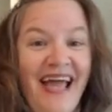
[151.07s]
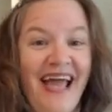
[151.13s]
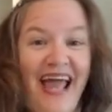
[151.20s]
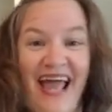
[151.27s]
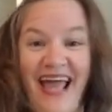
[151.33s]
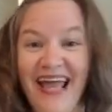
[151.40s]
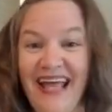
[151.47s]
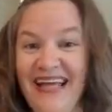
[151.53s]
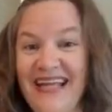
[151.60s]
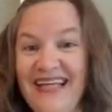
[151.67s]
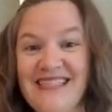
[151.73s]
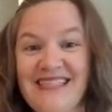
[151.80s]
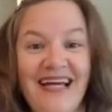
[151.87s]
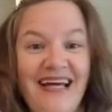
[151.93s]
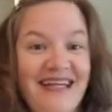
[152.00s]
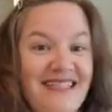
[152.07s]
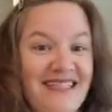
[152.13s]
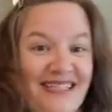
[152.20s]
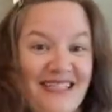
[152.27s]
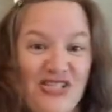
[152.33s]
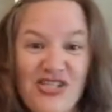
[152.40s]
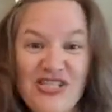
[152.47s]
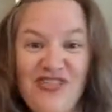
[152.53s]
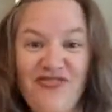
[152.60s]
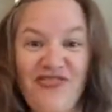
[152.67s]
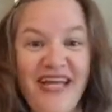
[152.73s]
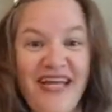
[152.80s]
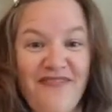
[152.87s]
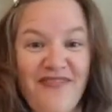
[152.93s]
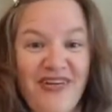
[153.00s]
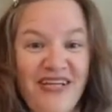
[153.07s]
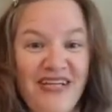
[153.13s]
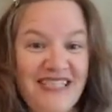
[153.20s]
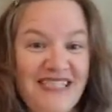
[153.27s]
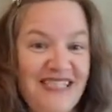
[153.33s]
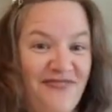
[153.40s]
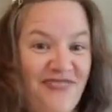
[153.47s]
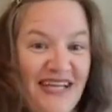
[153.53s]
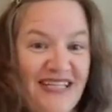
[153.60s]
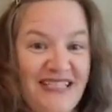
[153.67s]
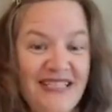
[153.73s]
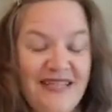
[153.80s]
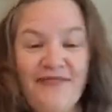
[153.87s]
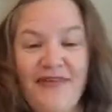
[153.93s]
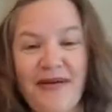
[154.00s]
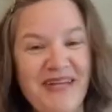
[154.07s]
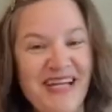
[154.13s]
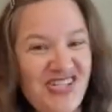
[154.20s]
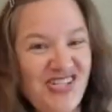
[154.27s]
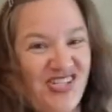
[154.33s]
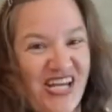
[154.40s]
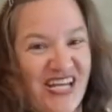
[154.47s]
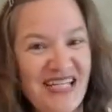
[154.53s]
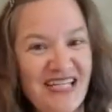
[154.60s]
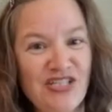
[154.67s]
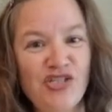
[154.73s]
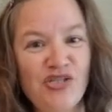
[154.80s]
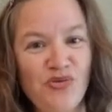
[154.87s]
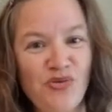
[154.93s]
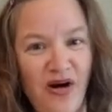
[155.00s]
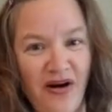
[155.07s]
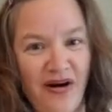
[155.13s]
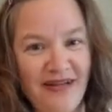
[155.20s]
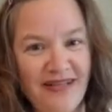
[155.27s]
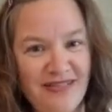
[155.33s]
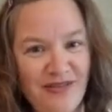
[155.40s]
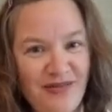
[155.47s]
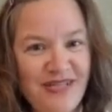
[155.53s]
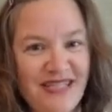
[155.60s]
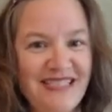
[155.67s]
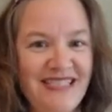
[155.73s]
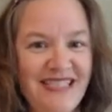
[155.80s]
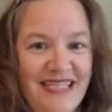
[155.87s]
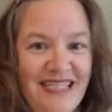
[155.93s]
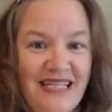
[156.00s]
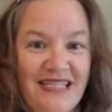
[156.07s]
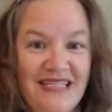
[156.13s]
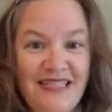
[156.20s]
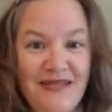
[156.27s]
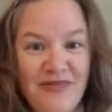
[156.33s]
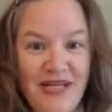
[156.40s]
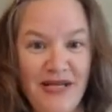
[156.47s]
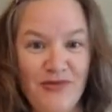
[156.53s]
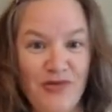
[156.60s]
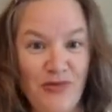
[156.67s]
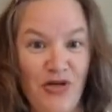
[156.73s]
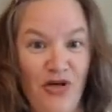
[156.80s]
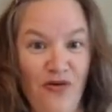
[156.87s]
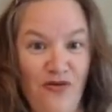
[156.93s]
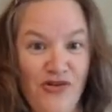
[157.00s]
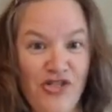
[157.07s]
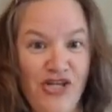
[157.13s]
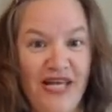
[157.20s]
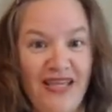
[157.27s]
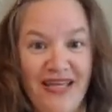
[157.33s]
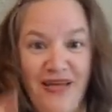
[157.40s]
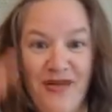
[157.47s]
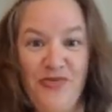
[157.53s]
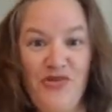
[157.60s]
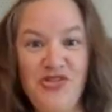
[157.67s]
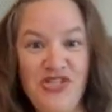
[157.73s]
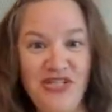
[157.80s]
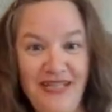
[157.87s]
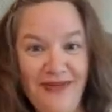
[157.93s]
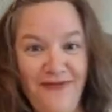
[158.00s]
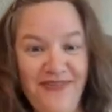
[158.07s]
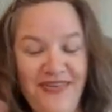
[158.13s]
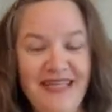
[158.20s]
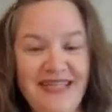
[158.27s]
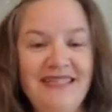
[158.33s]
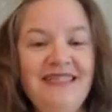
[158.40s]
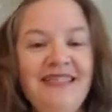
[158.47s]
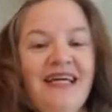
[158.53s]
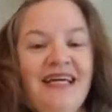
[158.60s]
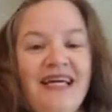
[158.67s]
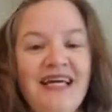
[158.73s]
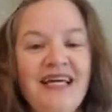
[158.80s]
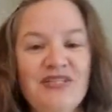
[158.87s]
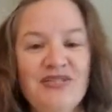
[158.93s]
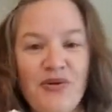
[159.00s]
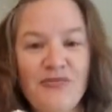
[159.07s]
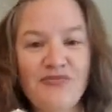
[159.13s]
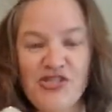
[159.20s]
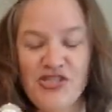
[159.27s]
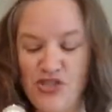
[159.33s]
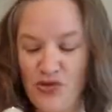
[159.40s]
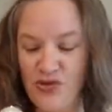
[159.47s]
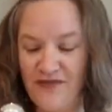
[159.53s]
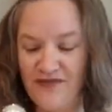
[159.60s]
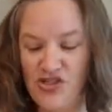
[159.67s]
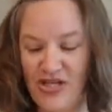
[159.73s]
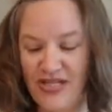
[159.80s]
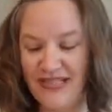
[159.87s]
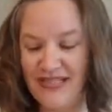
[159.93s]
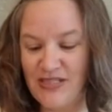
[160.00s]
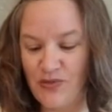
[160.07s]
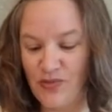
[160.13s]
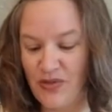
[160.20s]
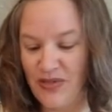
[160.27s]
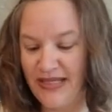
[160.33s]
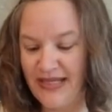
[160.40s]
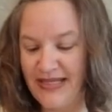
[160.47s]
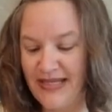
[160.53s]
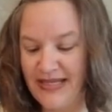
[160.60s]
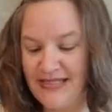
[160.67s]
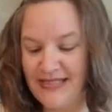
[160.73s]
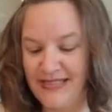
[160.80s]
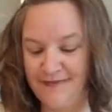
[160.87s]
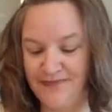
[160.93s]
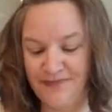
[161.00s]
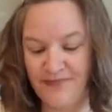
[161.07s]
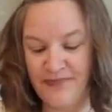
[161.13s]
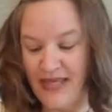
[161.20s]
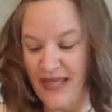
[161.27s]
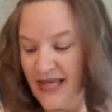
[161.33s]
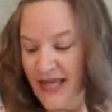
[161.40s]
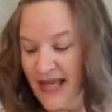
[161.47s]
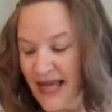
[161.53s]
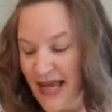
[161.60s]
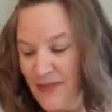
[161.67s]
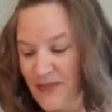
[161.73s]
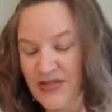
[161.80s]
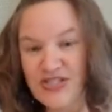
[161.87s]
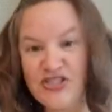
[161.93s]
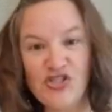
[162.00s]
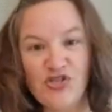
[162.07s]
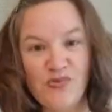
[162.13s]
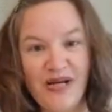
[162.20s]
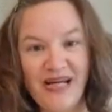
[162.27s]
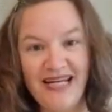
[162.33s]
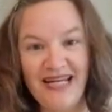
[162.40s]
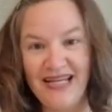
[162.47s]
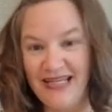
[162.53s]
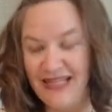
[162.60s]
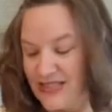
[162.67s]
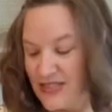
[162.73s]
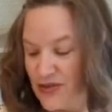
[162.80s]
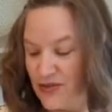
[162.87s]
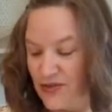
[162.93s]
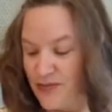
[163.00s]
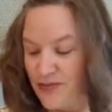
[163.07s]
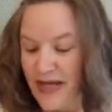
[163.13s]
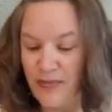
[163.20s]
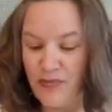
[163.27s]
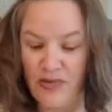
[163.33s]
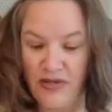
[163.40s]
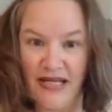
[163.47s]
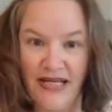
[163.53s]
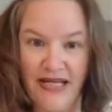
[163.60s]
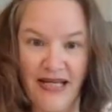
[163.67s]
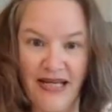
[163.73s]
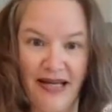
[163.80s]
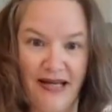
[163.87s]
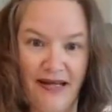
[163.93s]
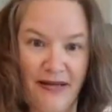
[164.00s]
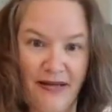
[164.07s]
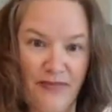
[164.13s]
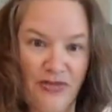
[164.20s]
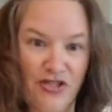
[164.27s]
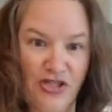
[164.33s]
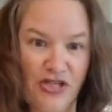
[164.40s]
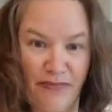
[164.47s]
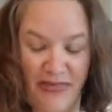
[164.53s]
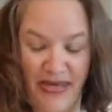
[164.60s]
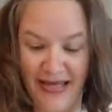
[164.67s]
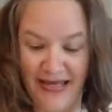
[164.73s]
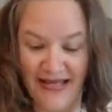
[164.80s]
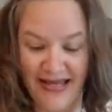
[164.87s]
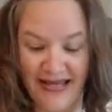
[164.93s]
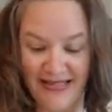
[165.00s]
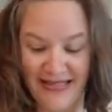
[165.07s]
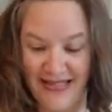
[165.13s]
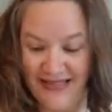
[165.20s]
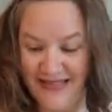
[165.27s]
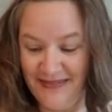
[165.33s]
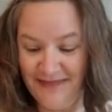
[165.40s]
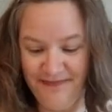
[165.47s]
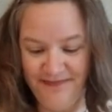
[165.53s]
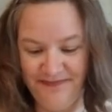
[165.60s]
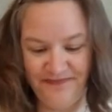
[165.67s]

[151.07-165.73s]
and it's got a delicious flavor. It's festive. I'm not shaking too hard, as you can see, because sometimes when we overshake the kombucha, it can fizz. So I'm just sort of gently swirling this. I'm going to strain it into my pretty champagne glass here.